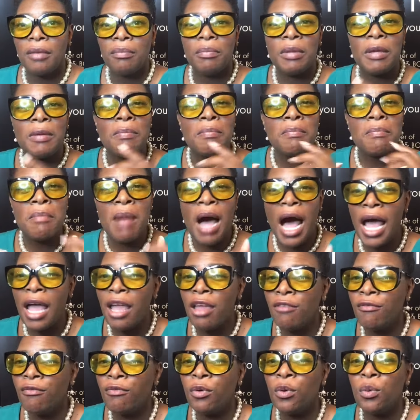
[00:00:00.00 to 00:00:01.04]
Be
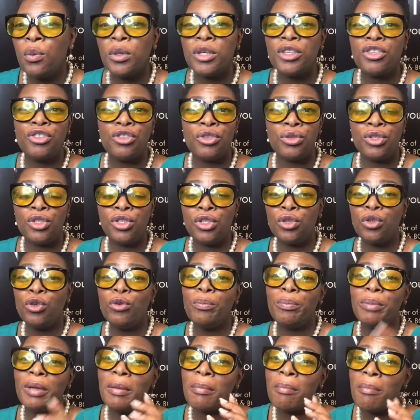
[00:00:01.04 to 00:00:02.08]
mindful what you do,
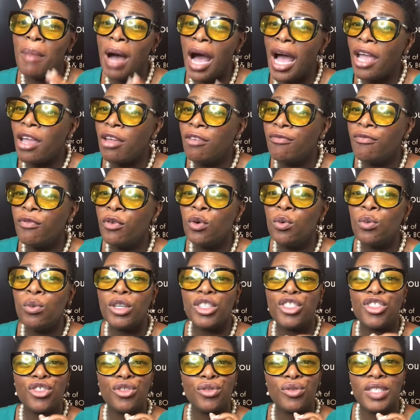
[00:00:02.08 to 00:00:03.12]
be mindful
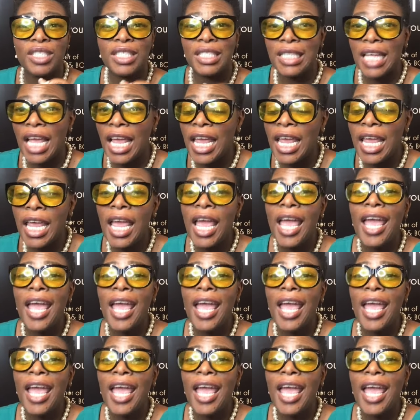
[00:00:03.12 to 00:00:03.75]
what you say.